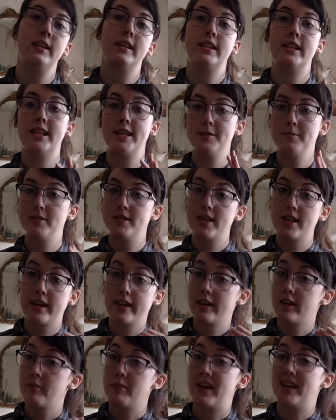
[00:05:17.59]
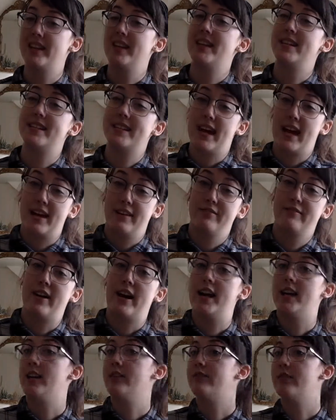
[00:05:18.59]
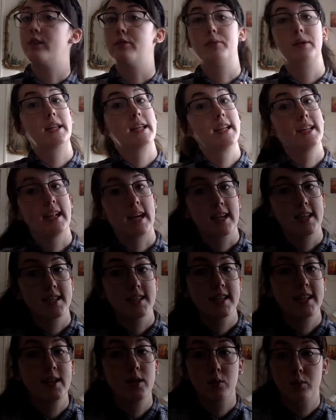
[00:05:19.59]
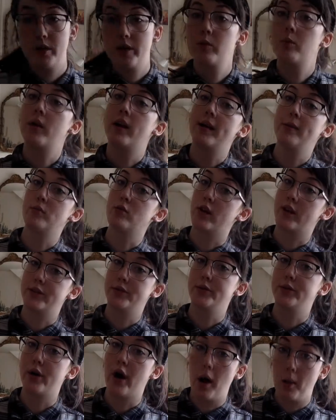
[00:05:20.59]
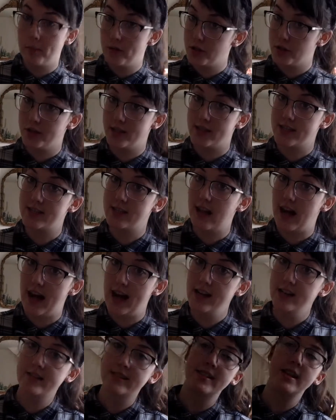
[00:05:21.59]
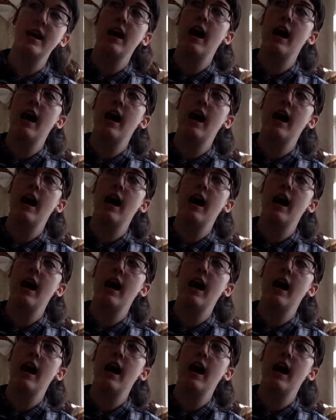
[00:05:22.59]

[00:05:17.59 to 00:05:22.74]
These particular methods I find fit really nicely with what I'm trying to accomplish in this class,